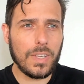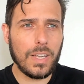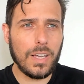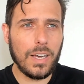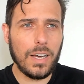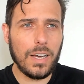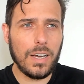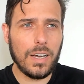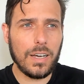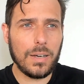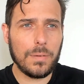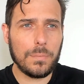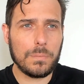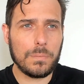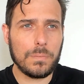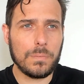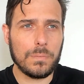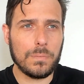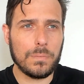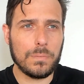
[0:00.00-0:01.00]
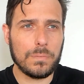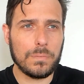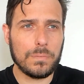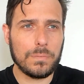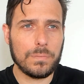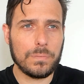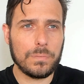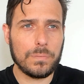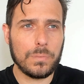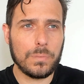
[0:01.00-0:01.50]

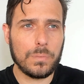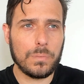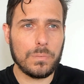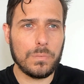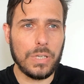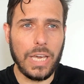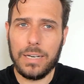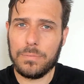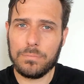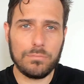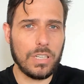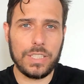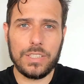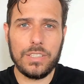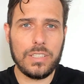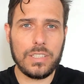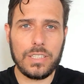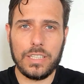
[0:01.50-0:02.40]
Yeah, that's it.